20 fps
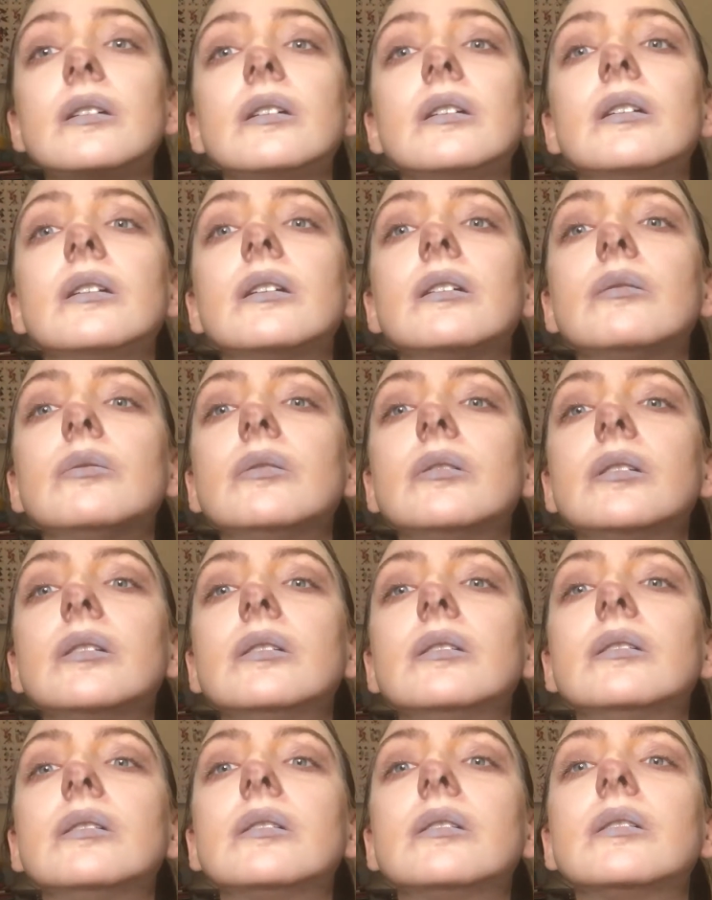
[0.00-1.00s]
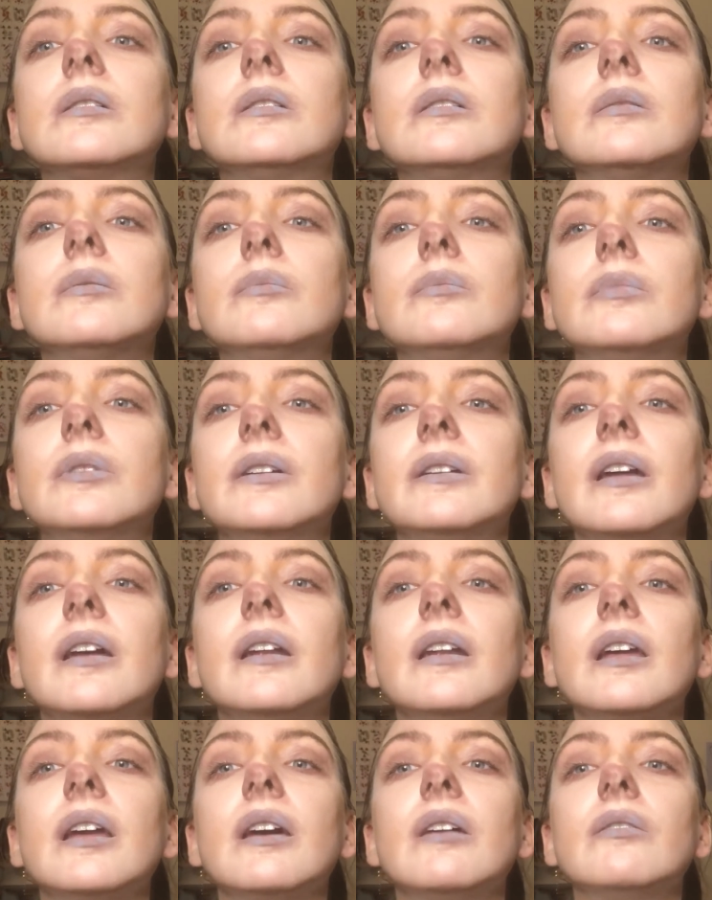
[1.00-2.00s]
And I will pretend
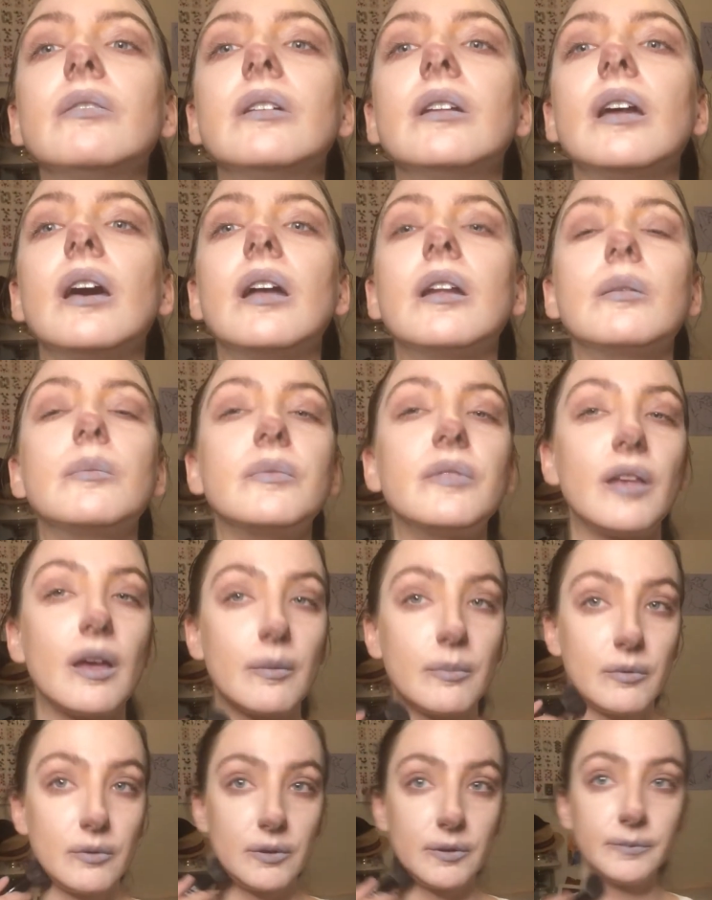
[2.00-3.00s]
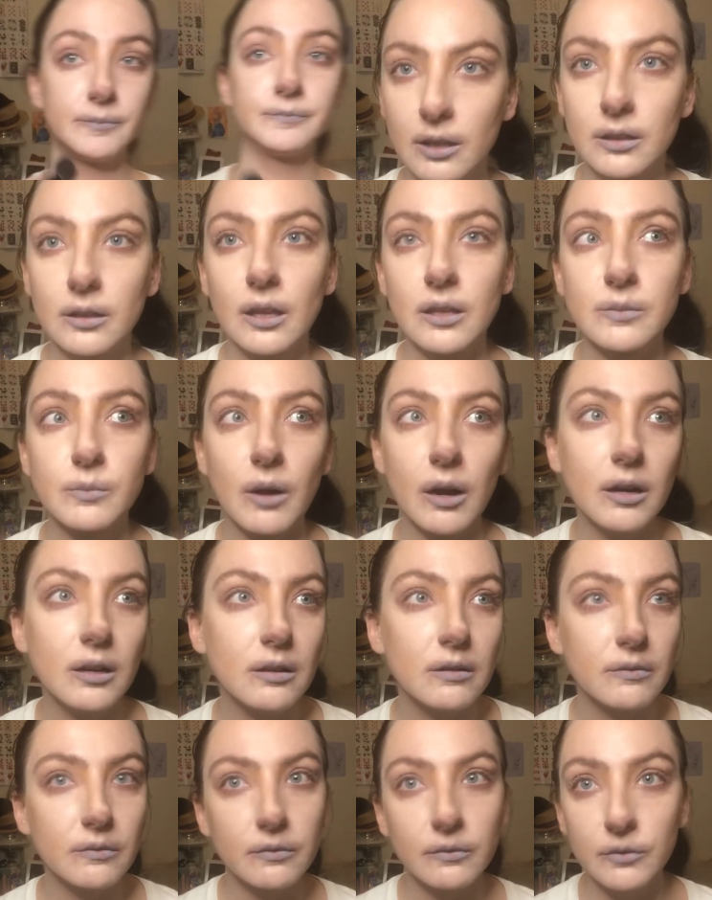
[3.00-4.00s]
I have an Adam's apple. That's part
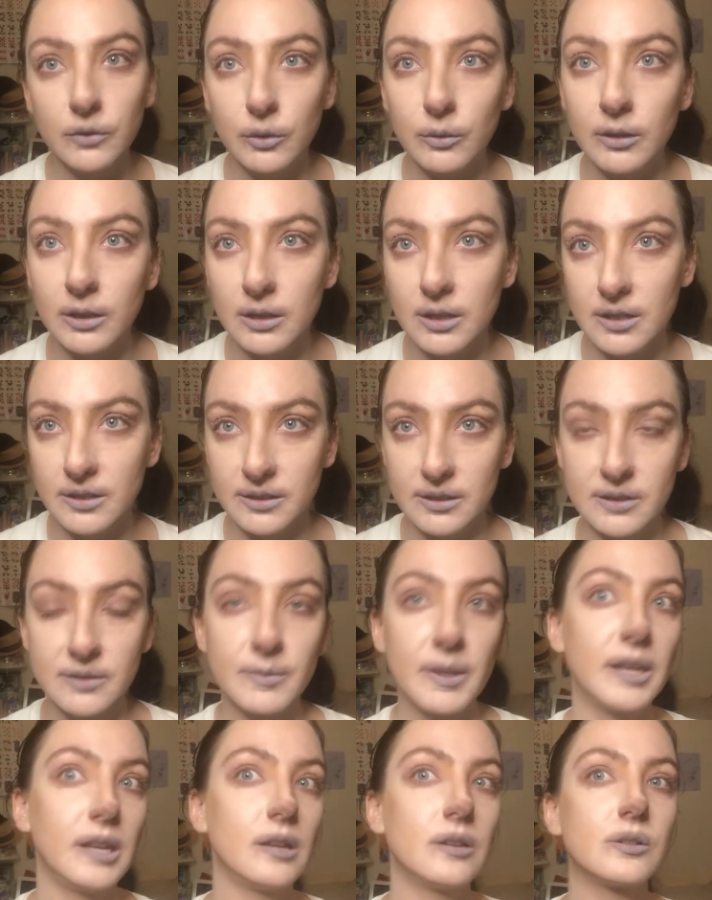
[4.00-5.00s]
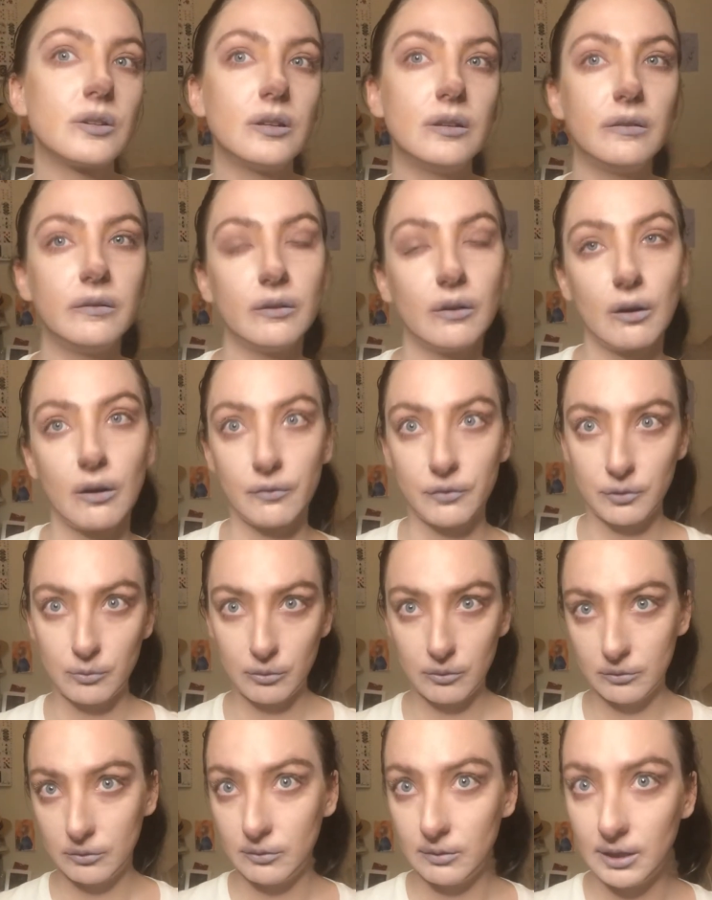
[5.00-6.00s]
of doing this, is making sure you feel
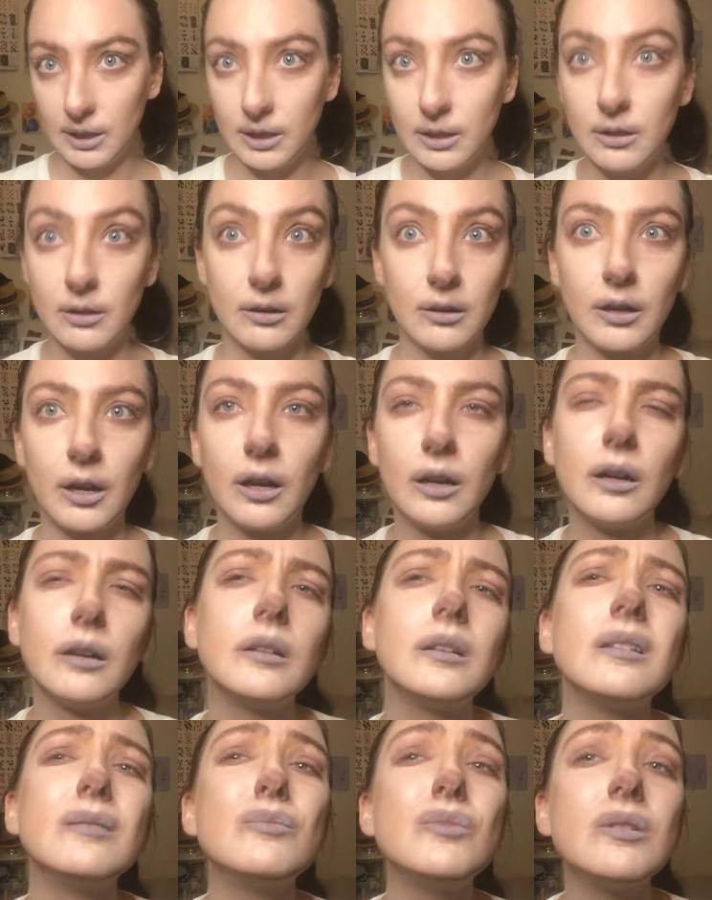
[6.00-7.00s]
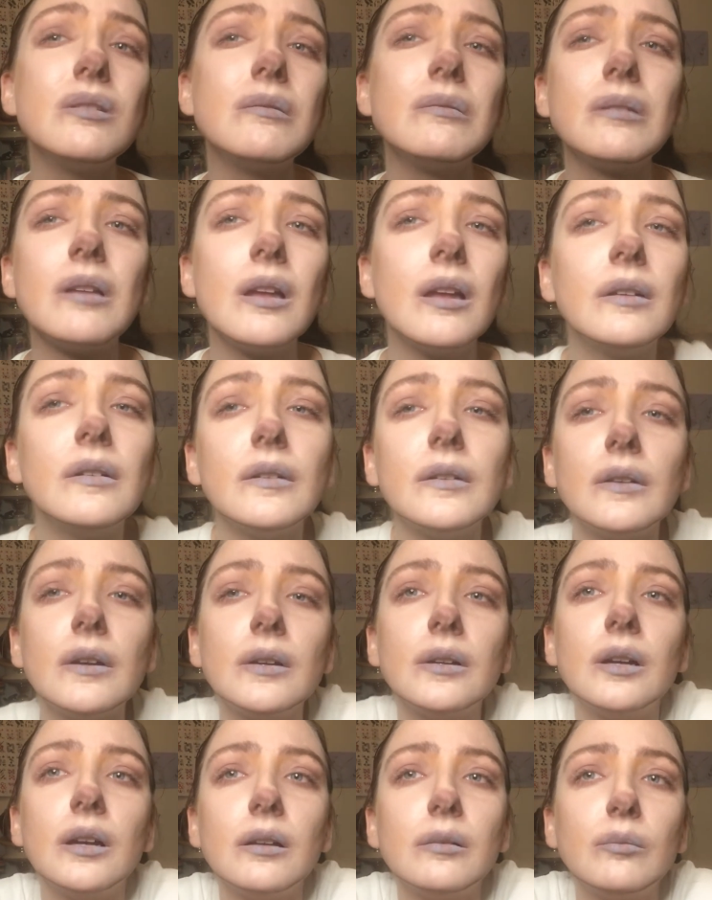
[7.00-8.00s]
comfortable doing your character move.
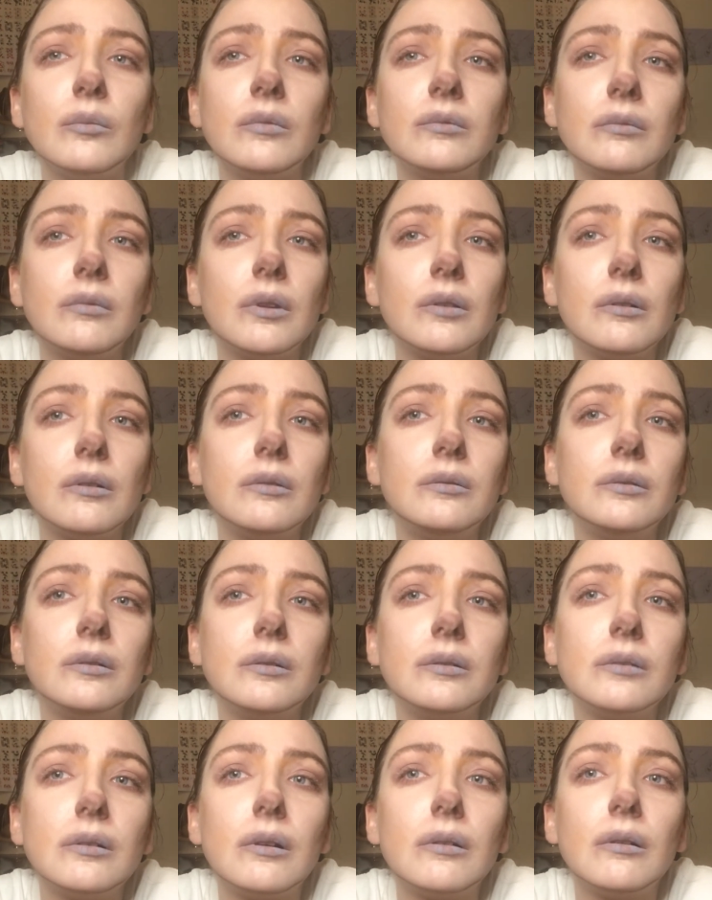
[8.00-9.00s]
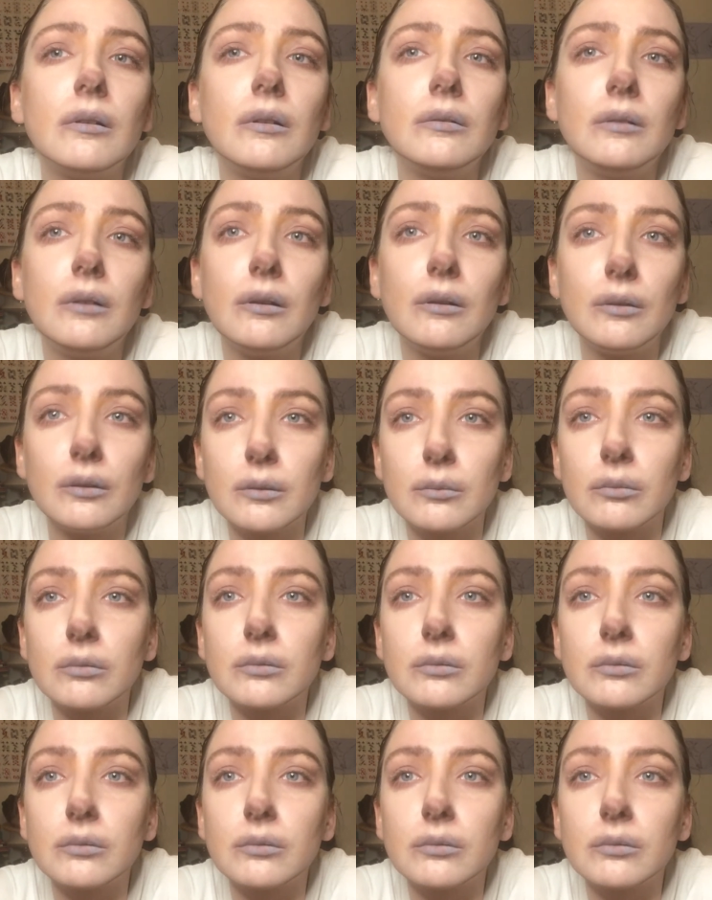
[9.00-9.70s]
I'm so cold.